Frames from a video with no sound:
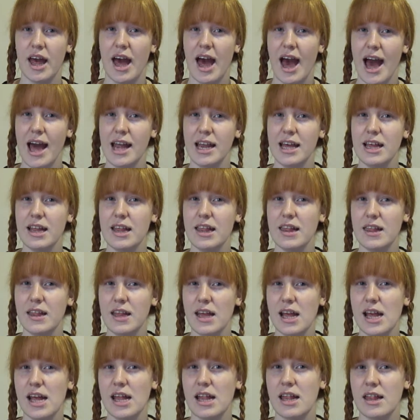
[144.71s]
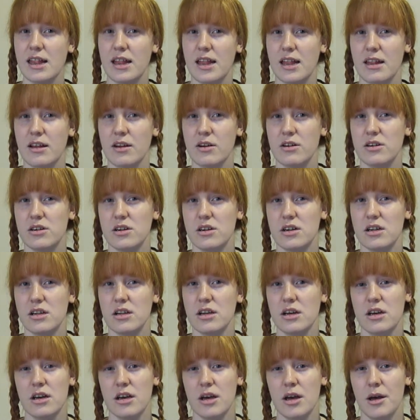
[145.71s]
and he sees this girl
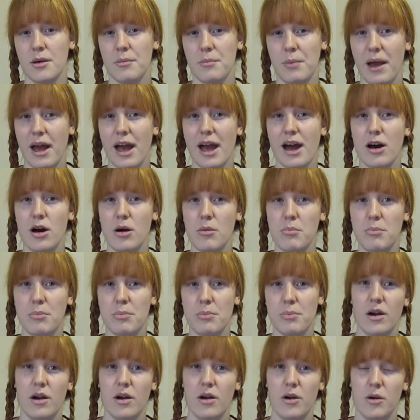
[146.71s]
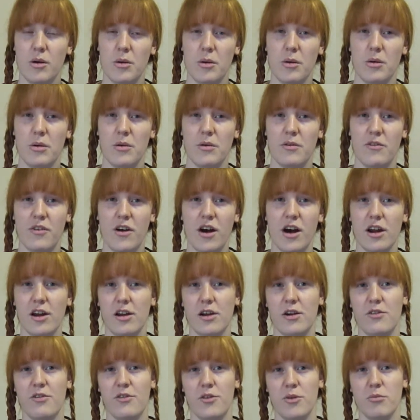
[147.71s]
picking up her
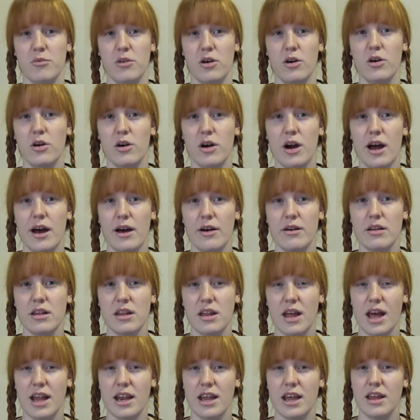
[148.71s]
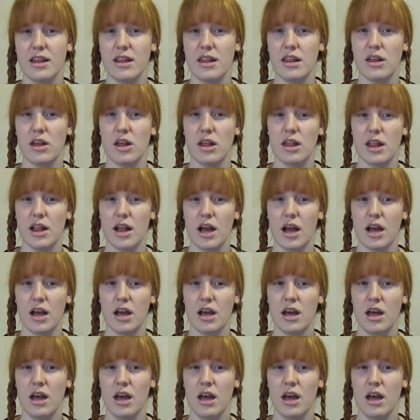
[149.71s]
father from the whorehouse, and he's just like,